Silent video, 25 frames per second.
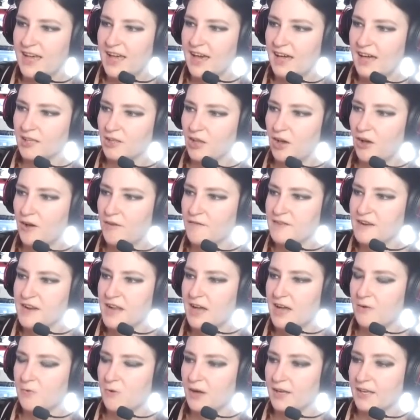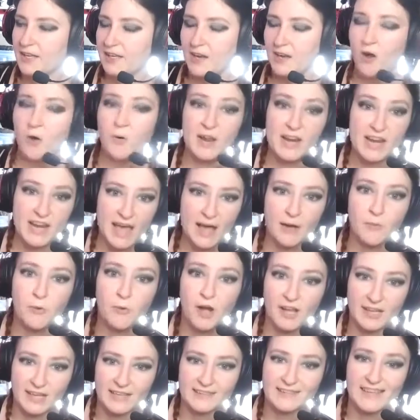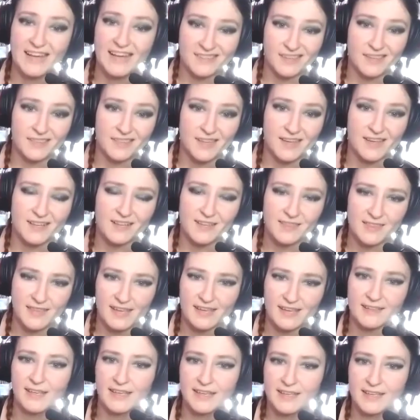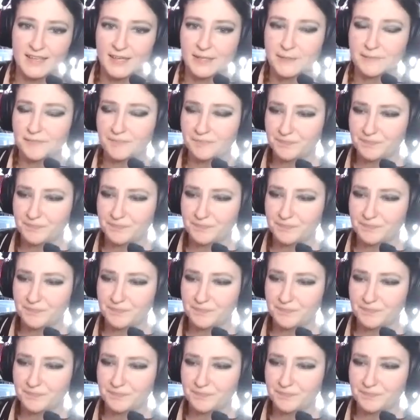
lot of networking. Oh, and networking, that's the third thing. Like,